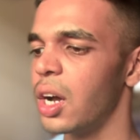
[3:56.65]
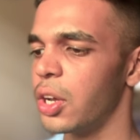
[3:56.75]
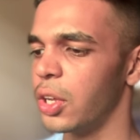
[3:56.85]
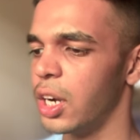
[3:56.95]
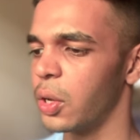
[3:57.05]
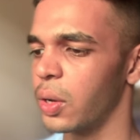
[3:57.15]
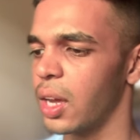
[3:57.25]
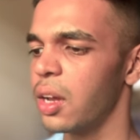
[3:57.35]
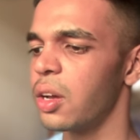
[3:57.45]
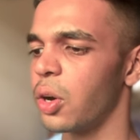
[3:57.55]
You need to
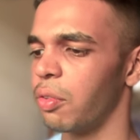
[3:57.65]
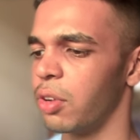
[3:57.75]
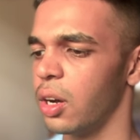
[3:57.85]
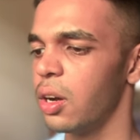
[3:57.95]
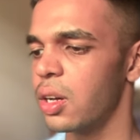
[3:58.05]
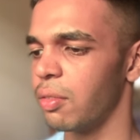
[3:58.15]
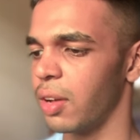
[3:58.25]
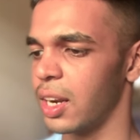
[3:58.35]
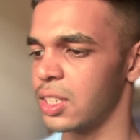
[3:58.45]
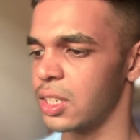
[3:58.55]
click over here
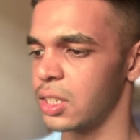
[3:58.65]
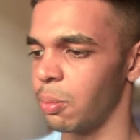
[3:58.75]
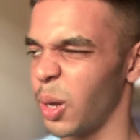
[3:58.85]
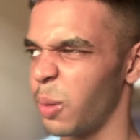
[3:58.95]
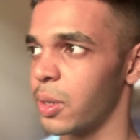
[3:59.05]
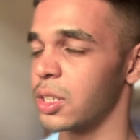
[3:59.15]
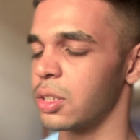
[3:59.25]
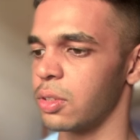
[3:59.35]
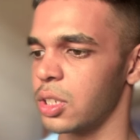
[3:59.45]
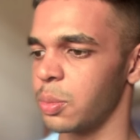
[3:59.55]
where it says the main message,
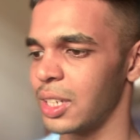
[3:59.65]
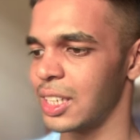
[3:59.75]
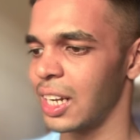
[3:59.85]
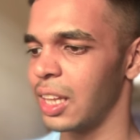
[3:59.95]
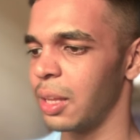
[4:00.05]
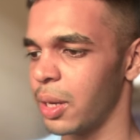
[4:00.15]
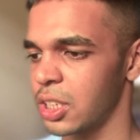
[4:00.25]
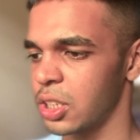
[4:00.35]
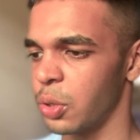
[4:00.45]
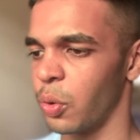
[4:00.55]
which is basically the
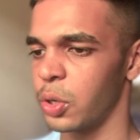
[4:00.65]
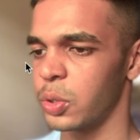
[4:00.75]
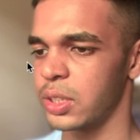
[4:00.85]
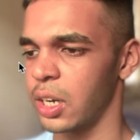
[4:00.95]
message you want to send